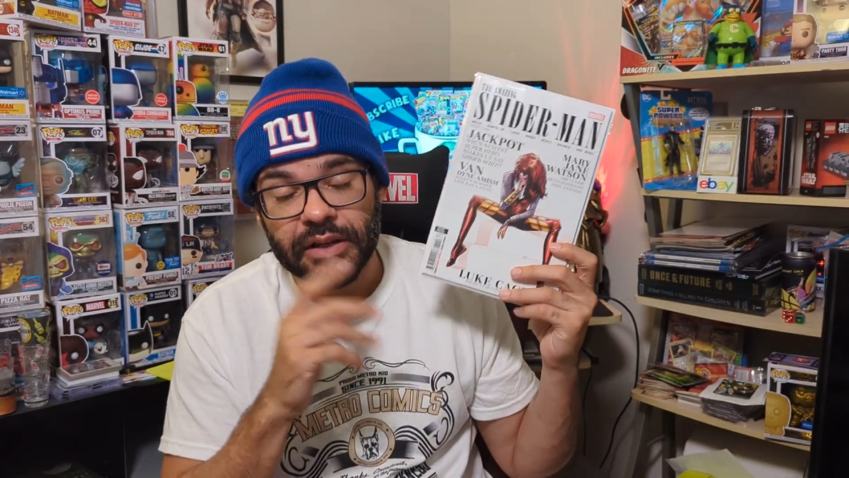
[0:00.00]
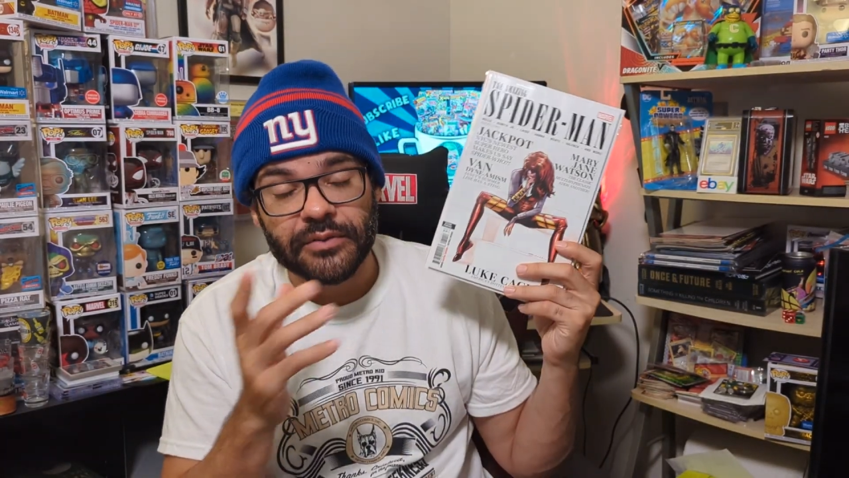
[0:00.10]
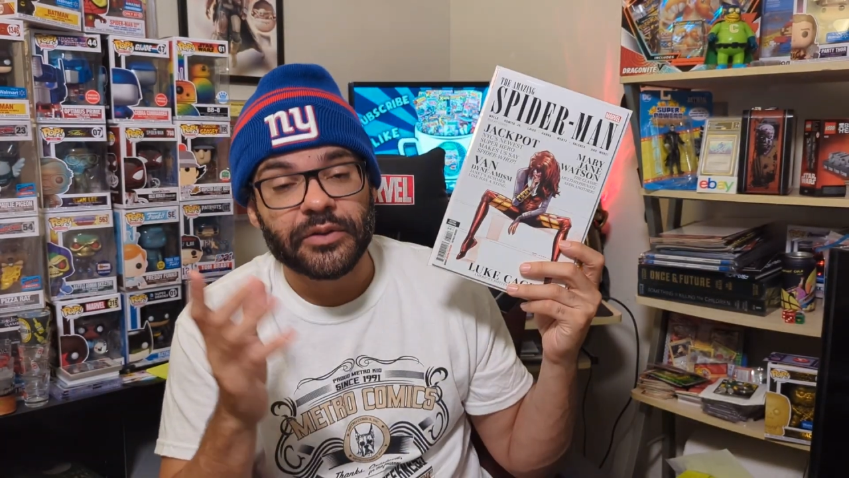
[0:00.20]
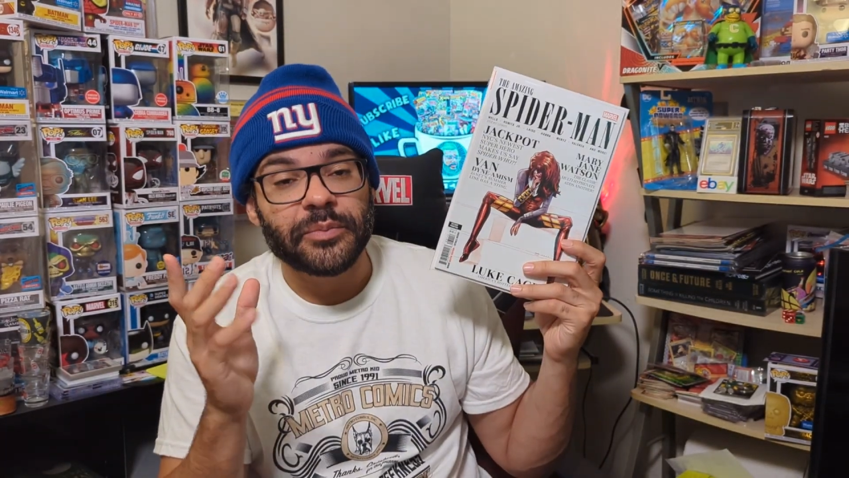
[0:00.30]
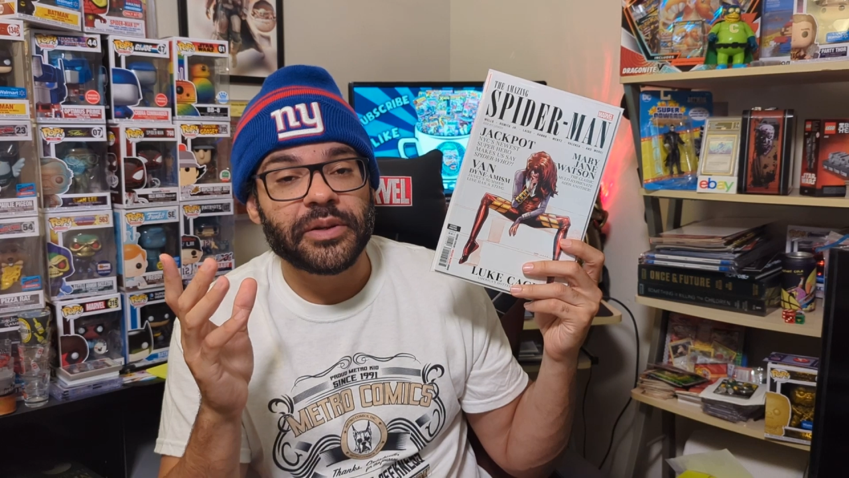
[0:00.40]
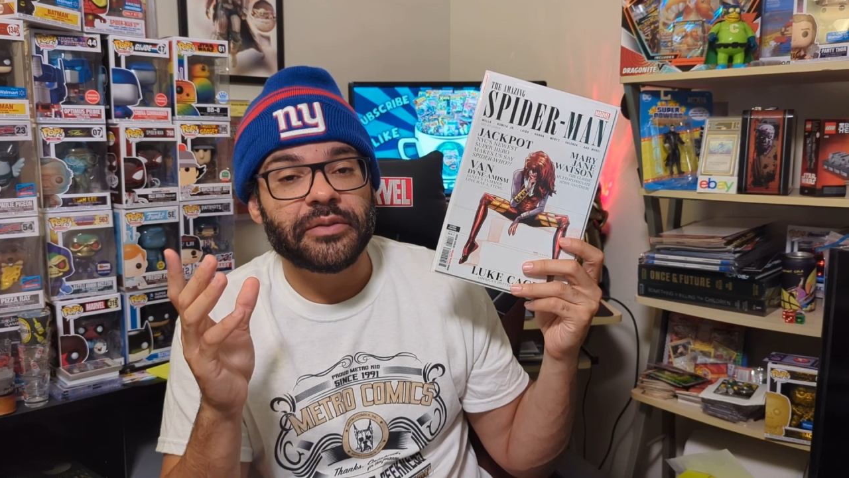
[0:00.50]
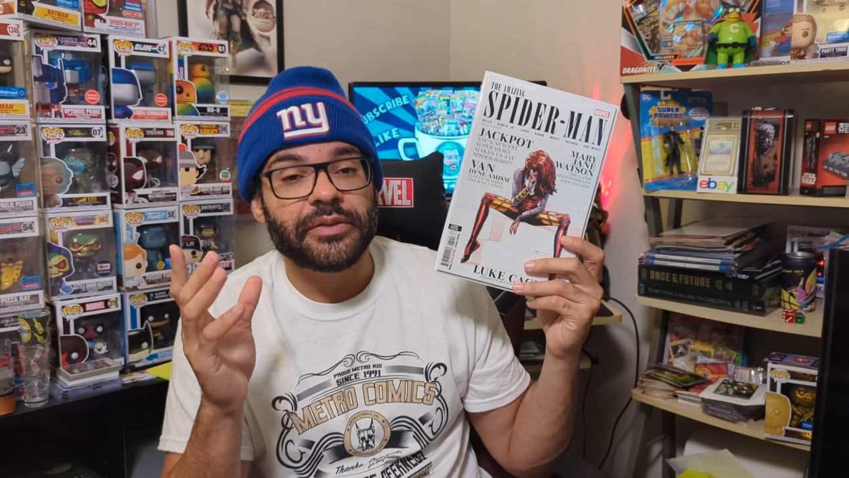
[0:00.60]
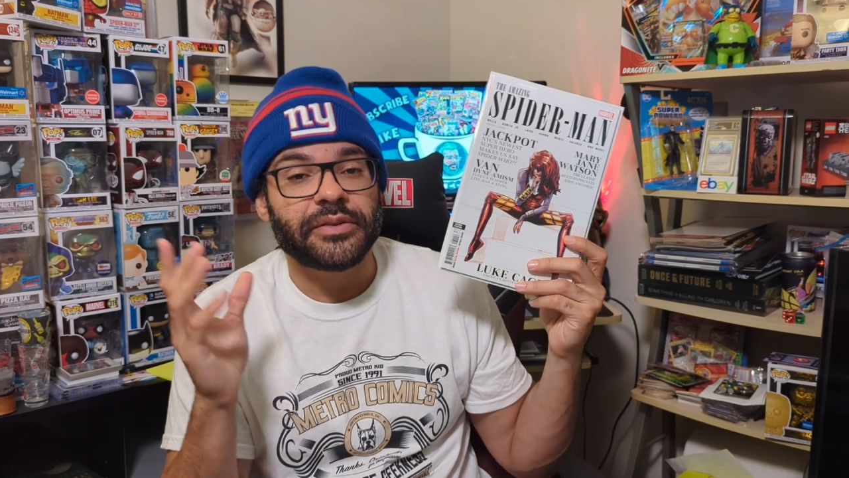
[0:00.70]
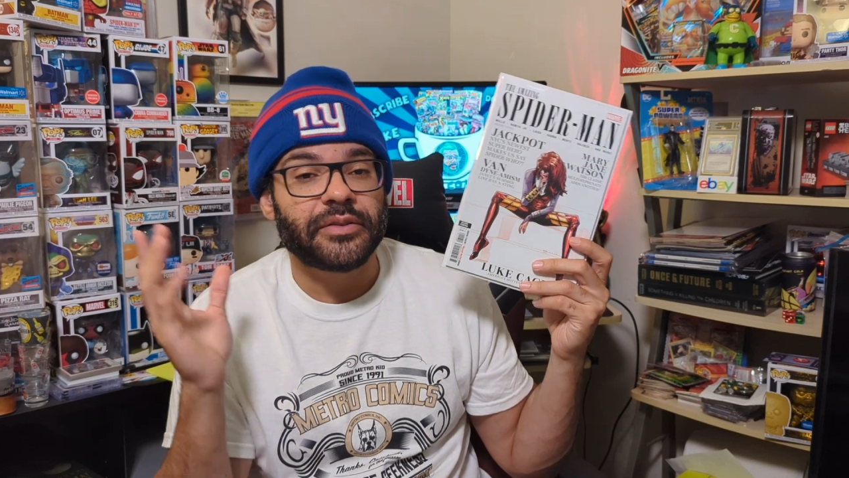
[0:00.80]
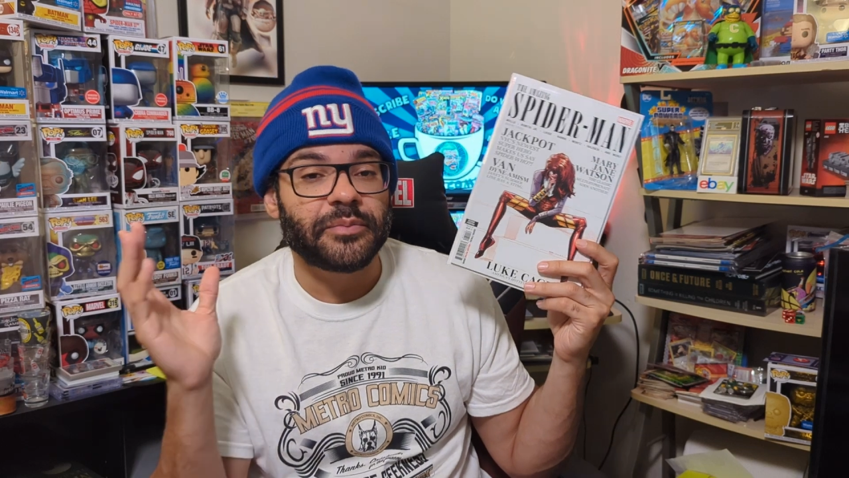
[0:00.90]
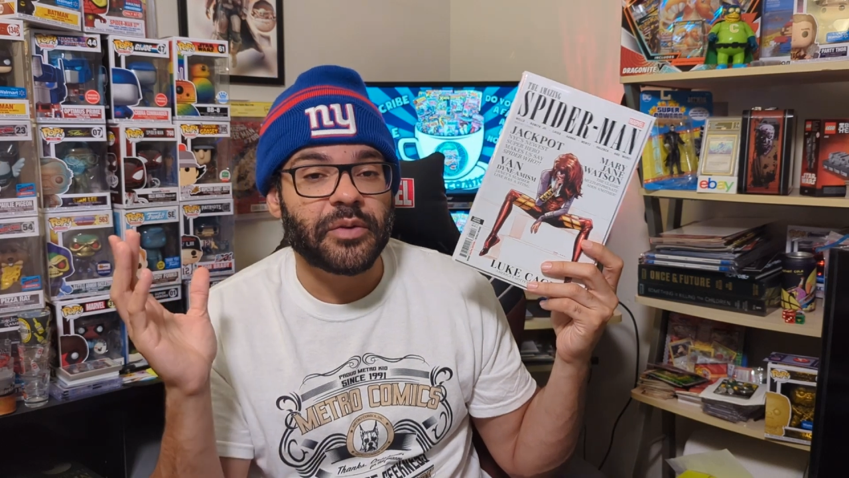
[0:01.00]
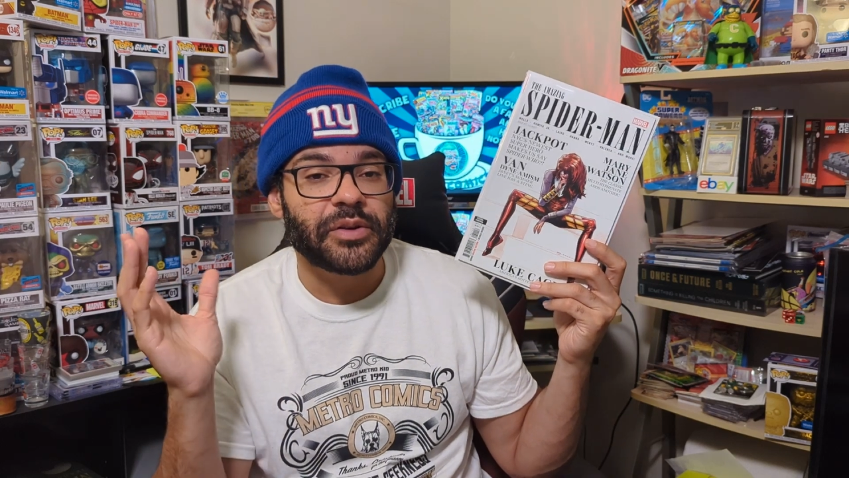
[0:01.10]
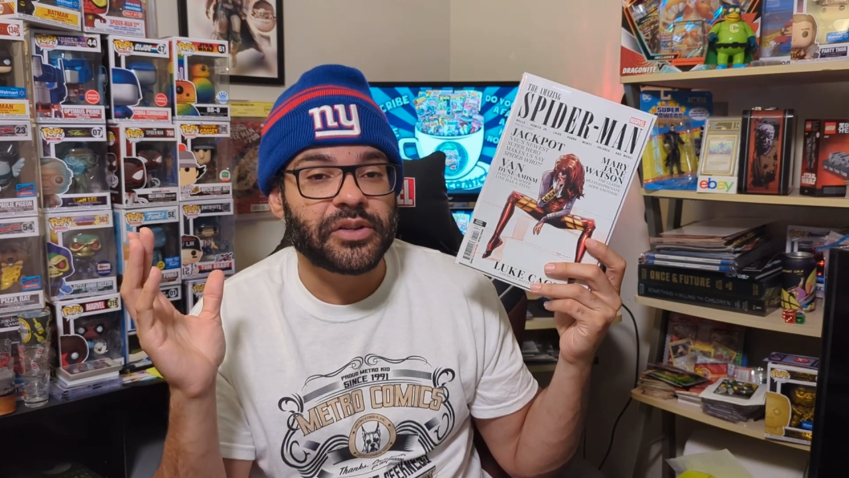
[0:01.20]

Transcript: cover appearance of Mary